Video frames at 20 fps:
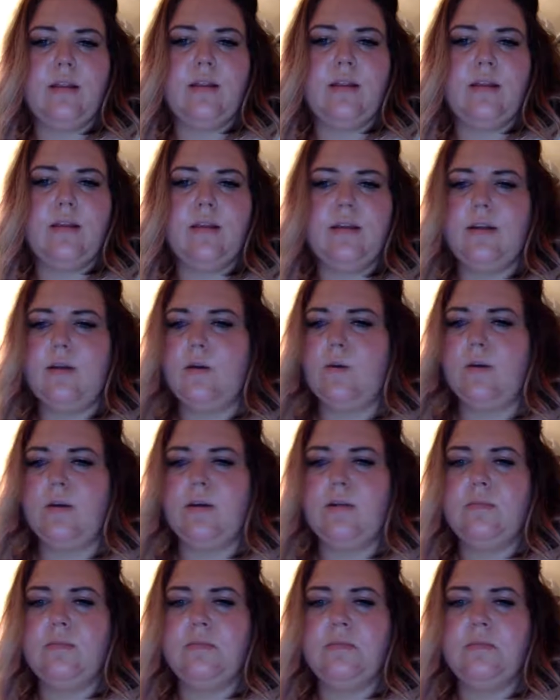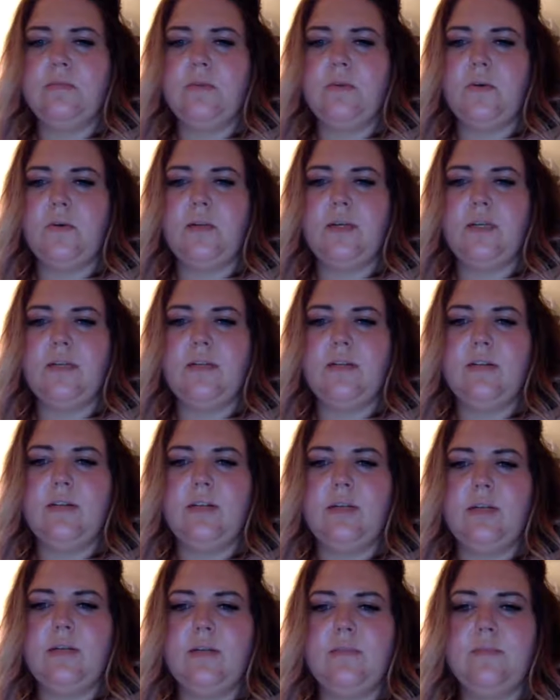Pythagorean
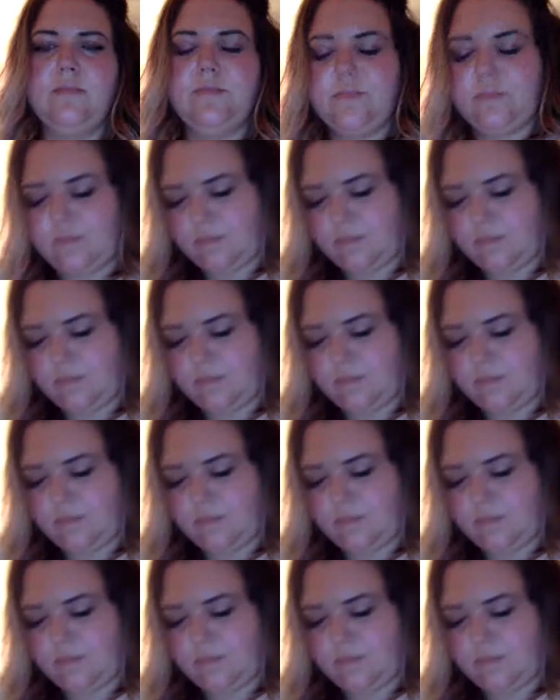theorem.